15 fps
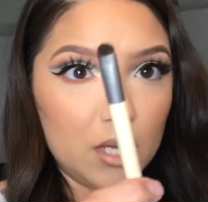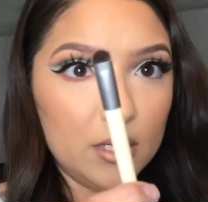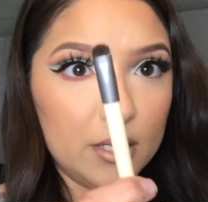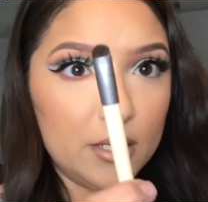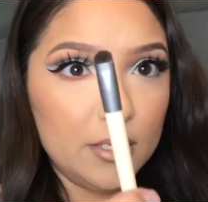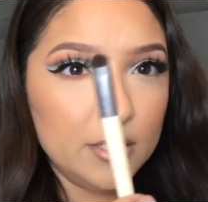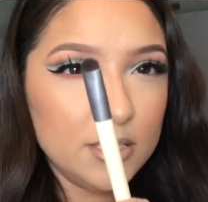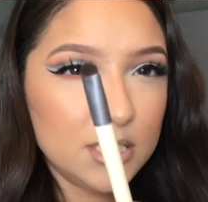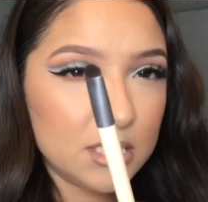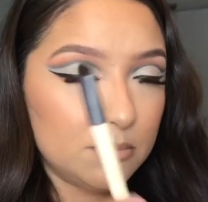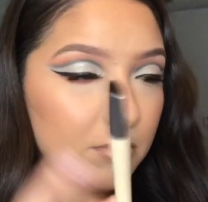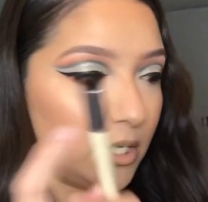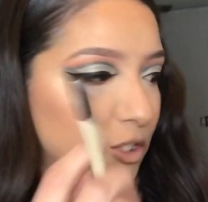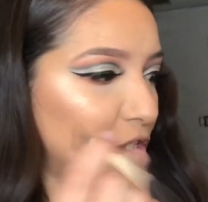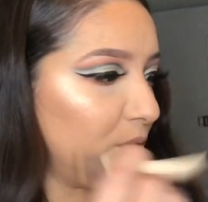Getting this
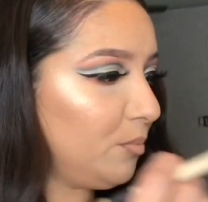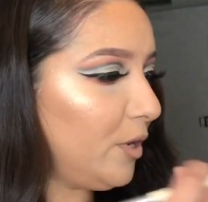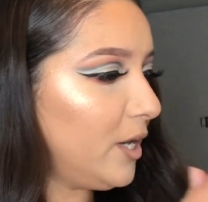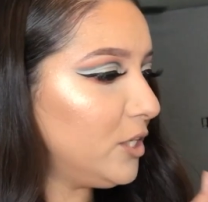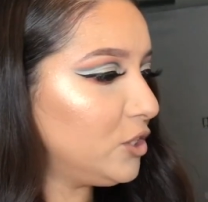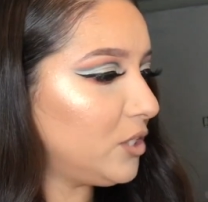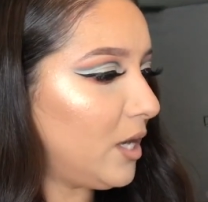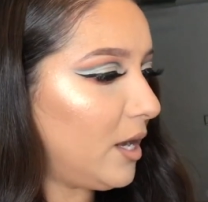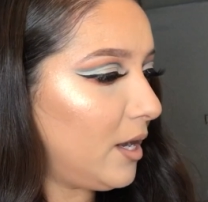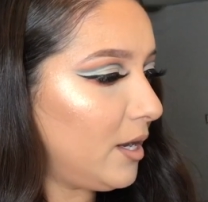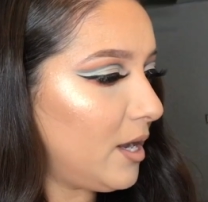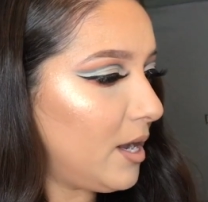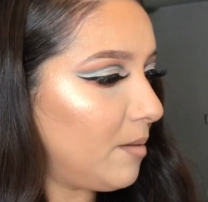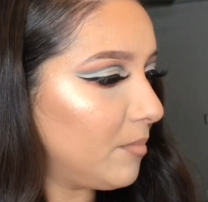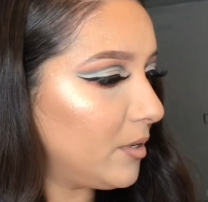smudger brush,
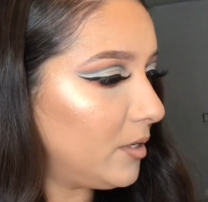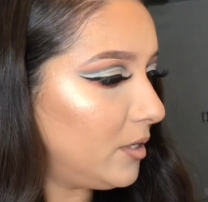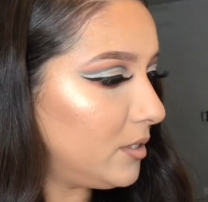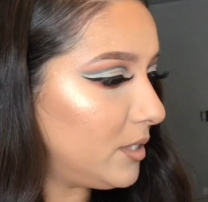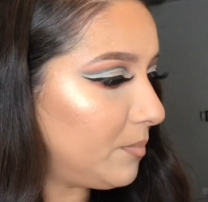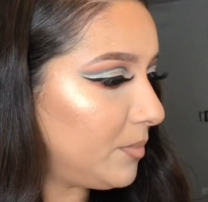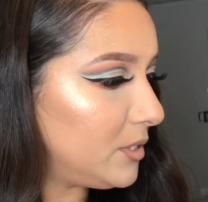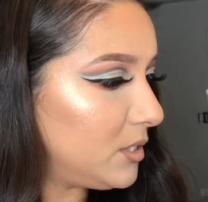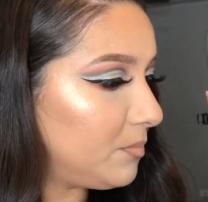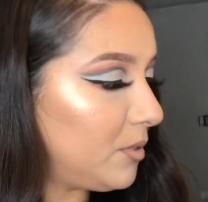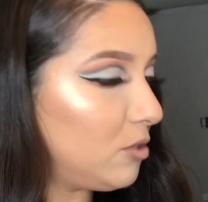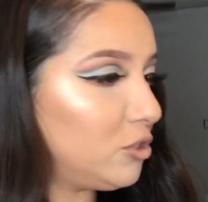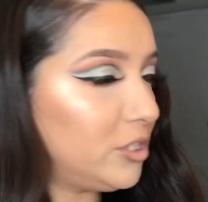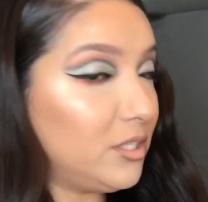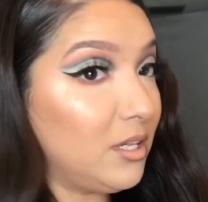I am gonna dip into
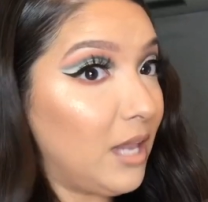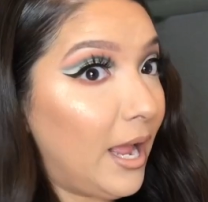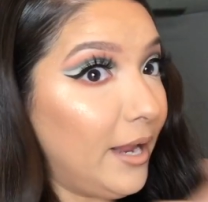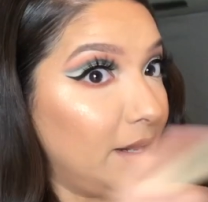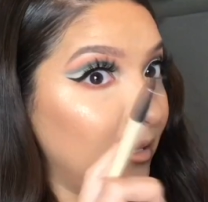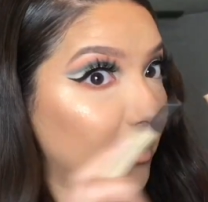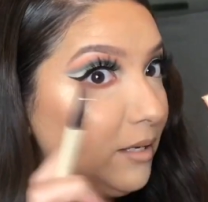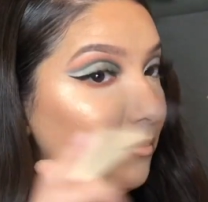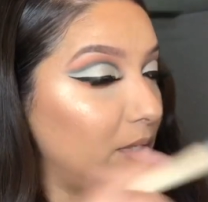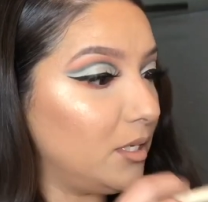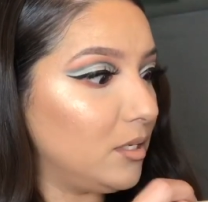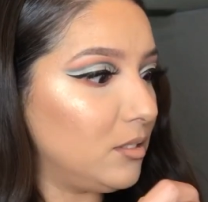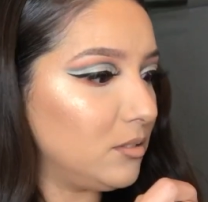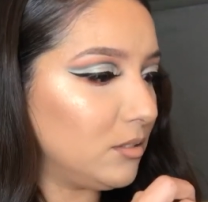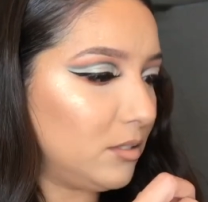Potion lightly
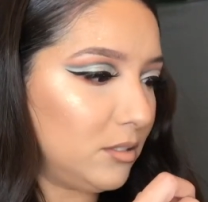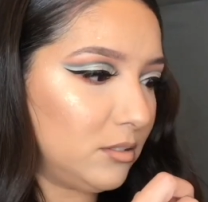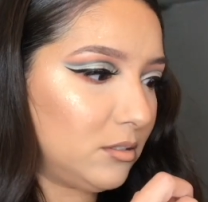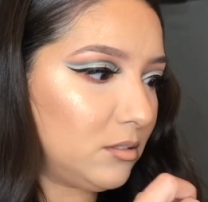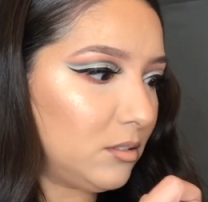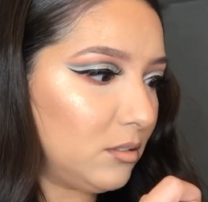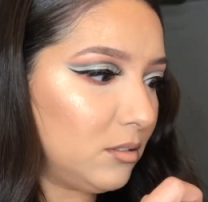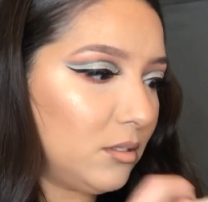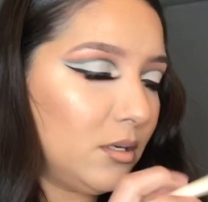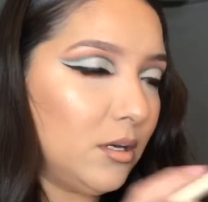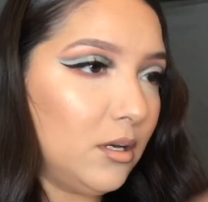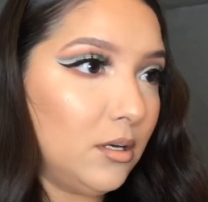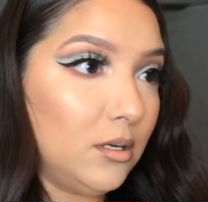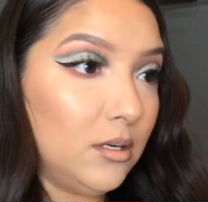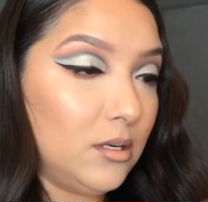because it's
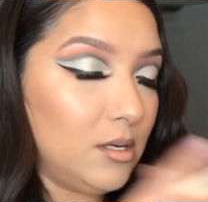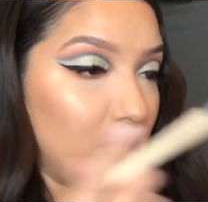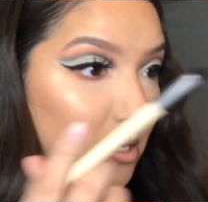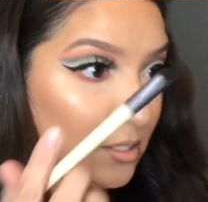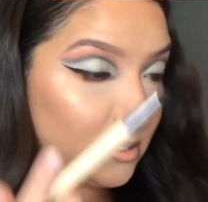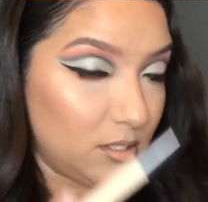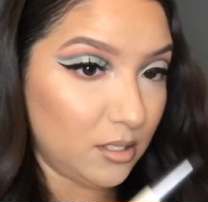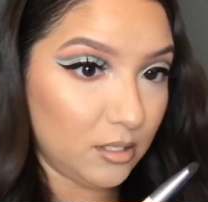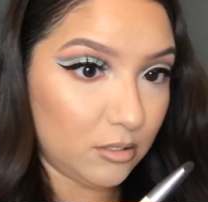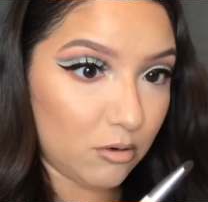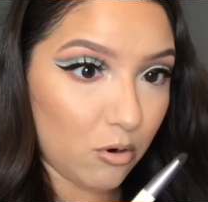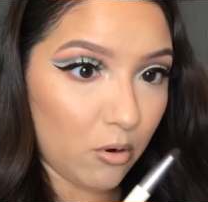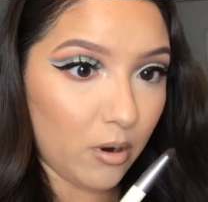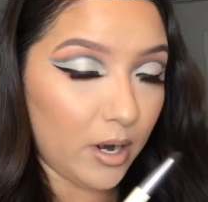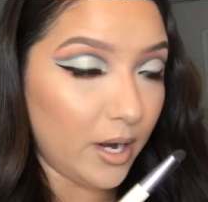a
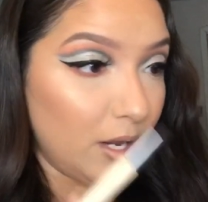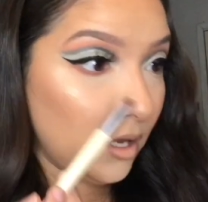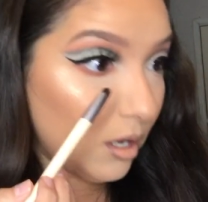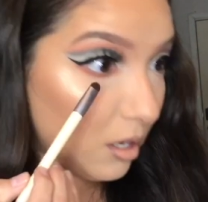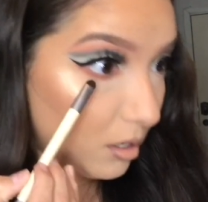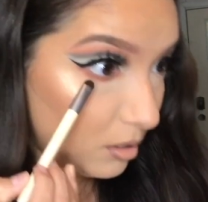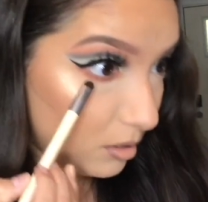little cray.